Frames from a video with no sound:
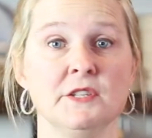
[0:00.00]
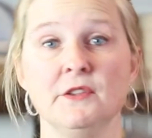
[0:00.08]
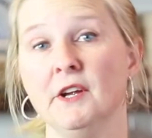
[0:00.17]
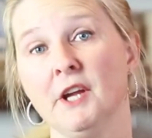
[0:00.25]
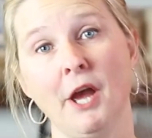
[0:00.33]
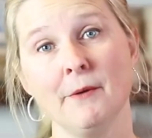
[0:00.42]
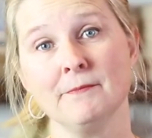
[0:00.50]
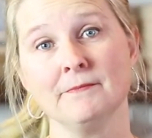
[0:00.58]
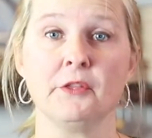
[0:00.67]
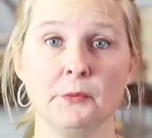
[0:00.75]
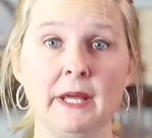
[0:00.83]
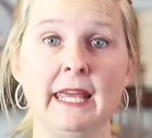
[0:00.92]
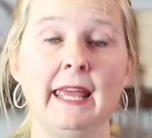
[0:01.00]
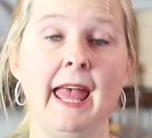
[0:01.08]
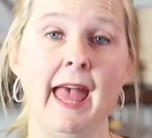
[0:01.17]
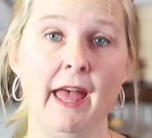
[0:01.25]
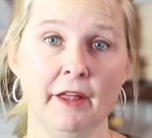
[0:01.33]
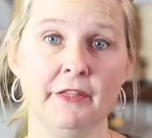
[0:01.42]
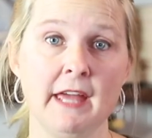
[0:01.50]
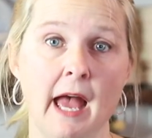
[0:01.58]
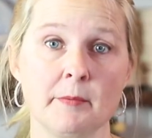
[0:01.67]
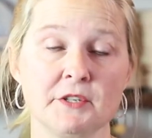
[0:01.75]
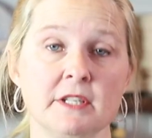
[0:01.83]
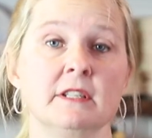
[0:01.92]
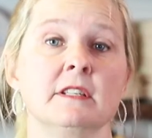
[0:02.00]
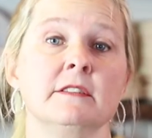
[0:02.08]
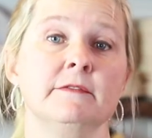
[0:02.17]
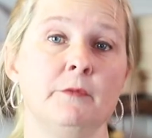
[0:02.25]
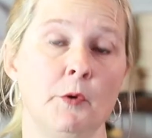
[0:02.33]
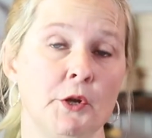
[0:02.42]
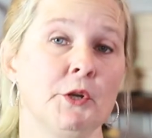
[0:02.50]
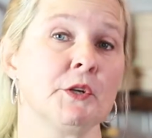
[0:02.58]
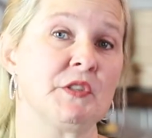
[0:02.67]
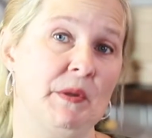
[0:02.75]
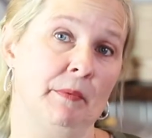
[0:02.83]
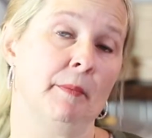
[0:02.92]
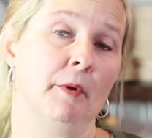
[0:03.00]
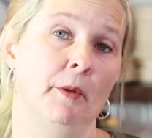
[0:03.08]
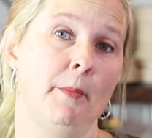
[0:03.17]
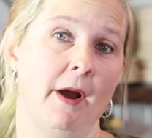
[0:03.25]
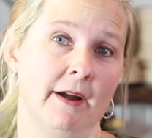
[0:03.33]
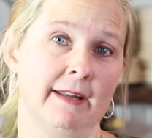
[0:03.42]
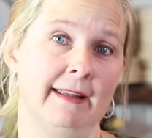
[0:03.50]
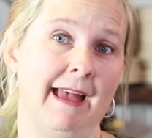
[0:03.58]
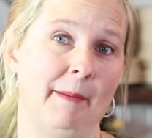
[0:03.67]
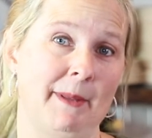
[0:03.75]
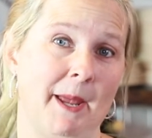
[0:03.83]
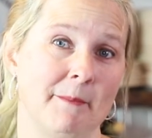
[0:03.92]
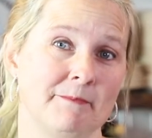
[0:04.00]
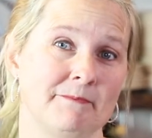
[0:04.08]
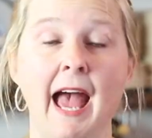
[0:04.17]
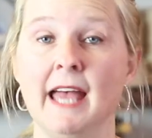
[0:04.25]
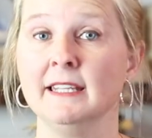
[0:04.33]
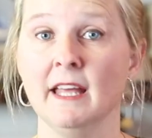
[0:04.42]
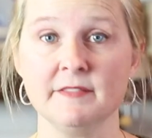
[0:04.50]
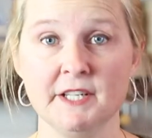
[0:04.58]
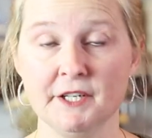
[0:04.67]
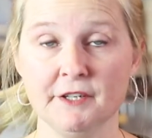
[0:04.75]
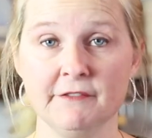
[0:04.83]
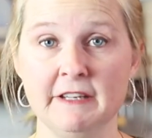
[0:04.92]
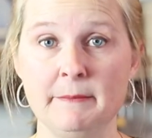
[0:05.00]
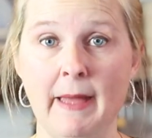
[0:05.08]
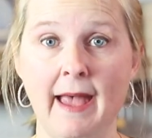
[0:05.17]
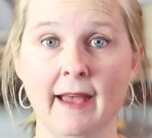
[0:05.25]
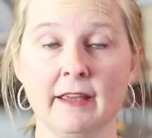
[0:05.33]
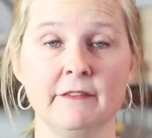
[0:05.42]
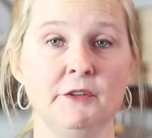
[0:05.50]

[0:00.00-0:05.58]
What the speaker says: So there you go. 3 healthy options for your Super Bowl party coming up. I'd love to hear your feedback.